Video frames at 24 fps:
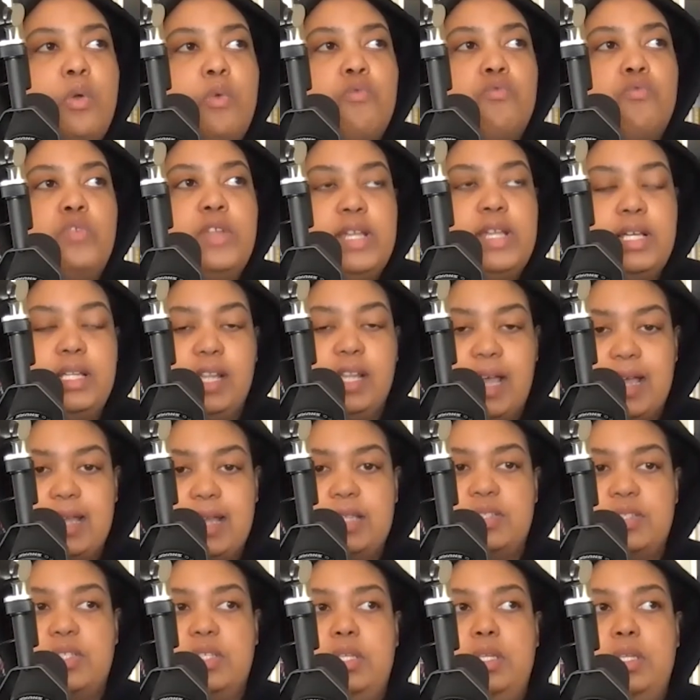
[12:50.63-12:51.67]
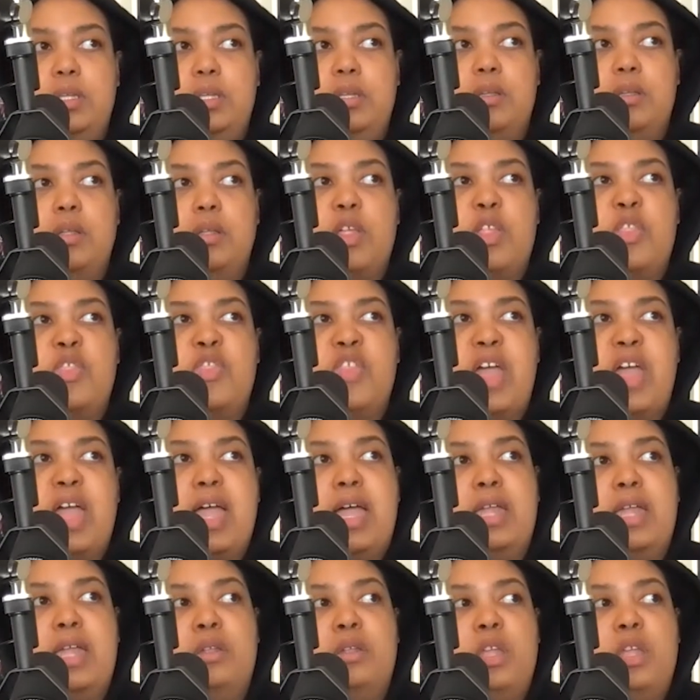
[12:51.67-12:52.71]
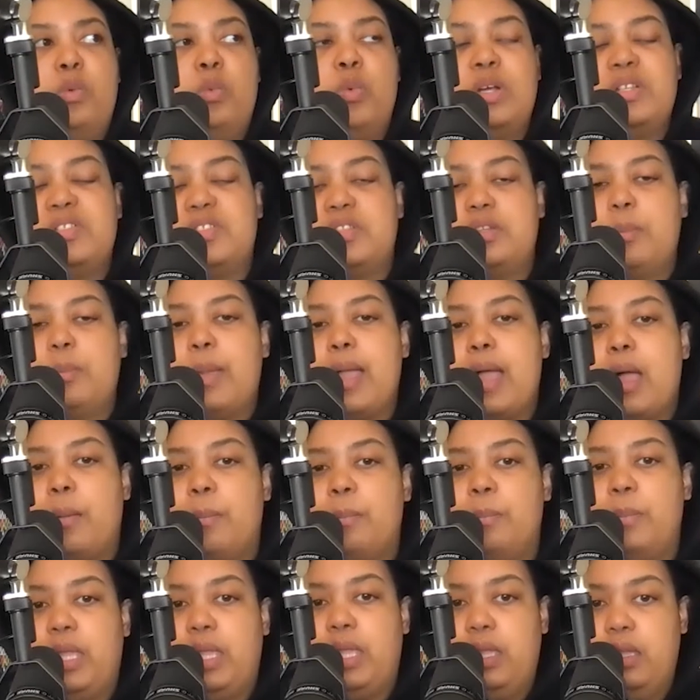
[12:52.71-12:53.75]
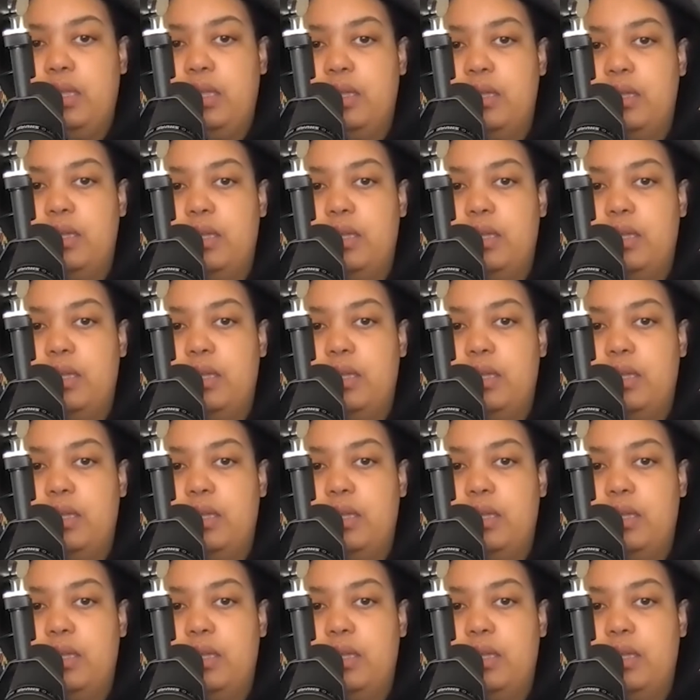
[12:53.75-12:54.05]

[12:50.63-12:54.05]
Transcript: realizing that it wasn't about me.